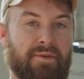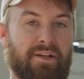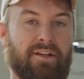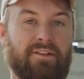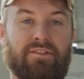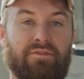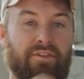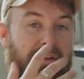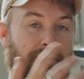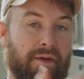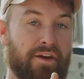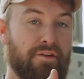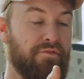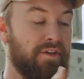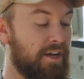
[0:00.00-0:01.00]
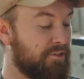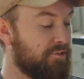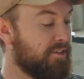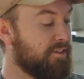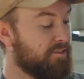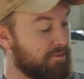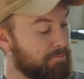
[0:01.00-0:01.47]
because of like
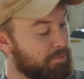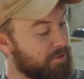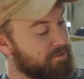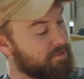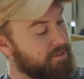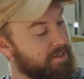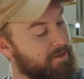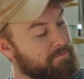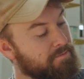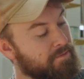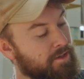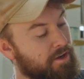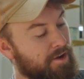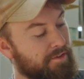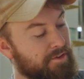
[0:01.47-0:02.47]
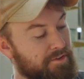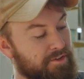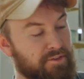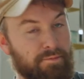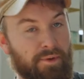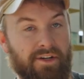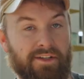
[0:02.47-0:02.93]
manufacturing simplicity. Although
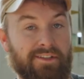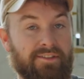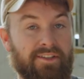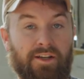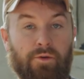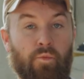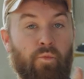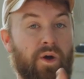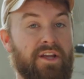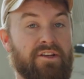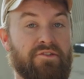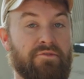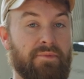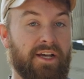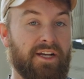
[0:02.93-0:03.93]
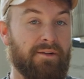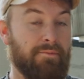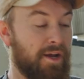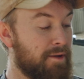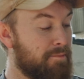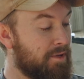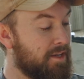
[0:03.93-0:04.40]
this button is like way too big in
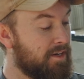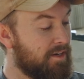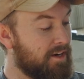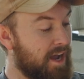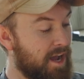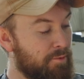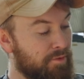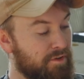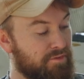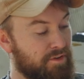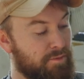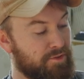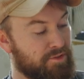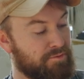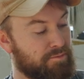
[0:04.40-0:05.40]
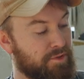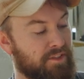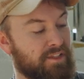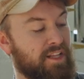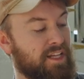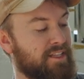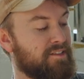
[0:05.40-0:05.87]
my opinion, I would have almost put
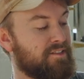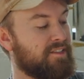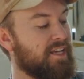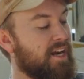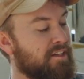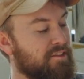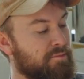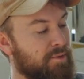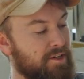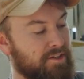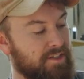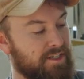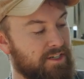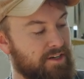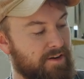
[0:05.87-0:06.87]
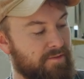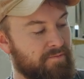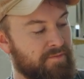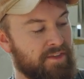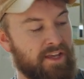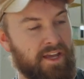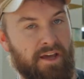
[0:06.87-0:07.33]
the settings button here
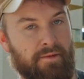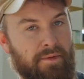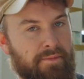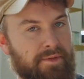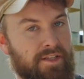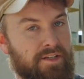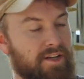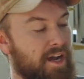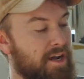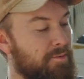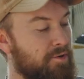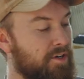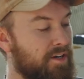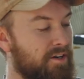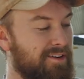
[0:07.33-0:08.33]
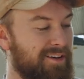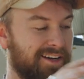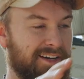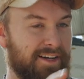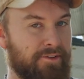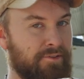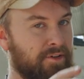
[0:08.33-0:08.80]
and maybe the timer here,
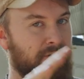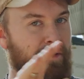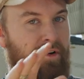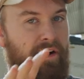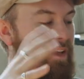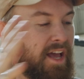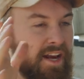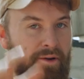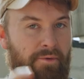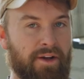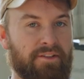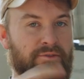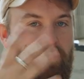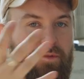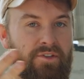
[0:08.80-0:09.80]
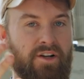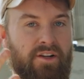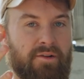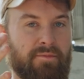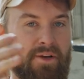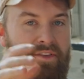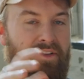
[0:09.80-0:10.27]
I don't know. Anyways, we'll
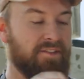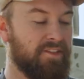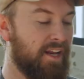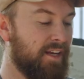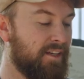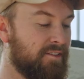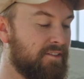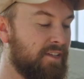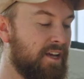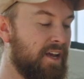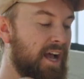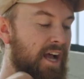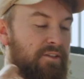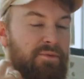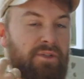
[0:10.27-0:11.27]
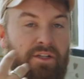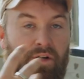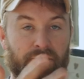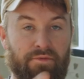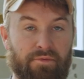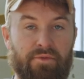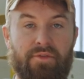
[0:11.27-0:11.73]
talk about the settings as we go
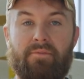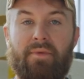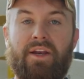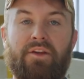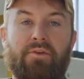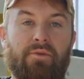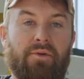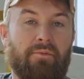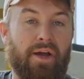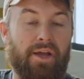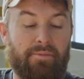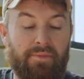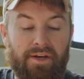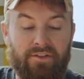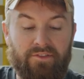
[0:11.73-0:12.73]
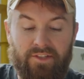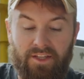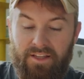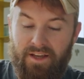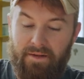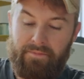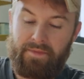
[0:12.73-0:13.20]
through the menu and my opinions
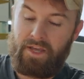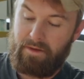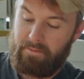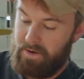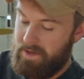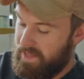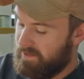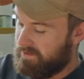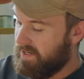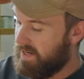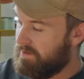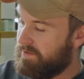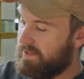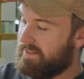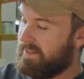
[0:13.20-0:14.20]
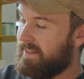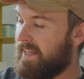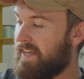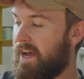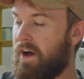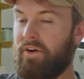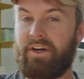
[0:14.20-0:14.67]
on them. But that's kind of like the
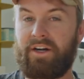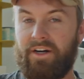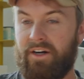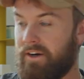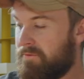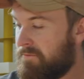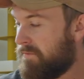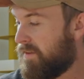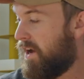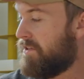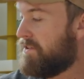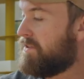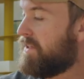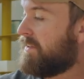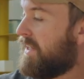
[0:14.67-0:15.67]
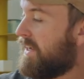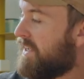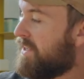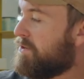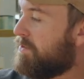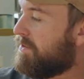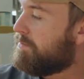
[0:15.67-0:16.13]
layout here, other than like
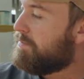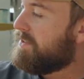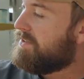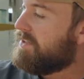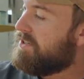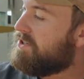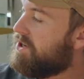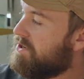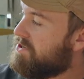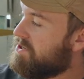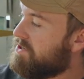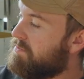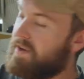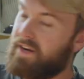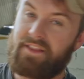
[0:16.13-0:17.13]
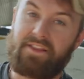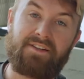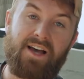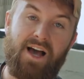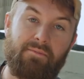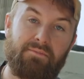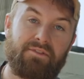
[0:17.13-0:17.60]
a USB-C charger right on the
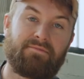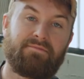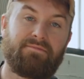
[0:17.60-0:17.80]
top.